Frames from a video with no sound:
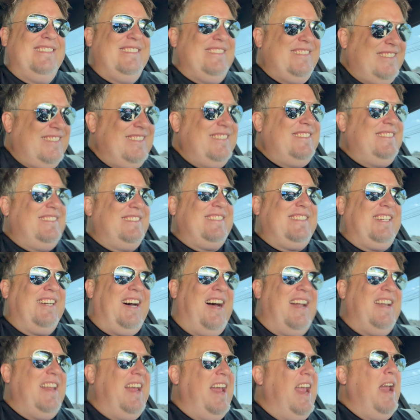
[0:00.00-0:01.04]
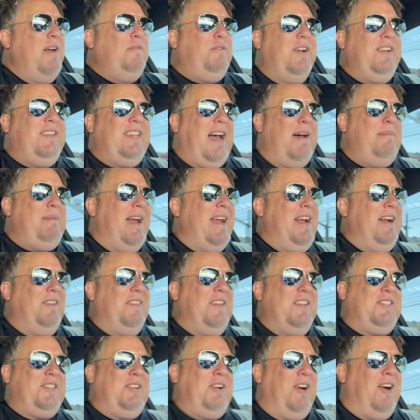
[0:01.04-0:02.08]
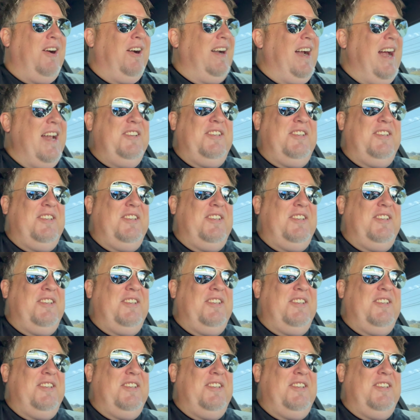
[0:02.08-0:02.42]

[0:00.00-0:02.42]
Oh God, every time I hear this car,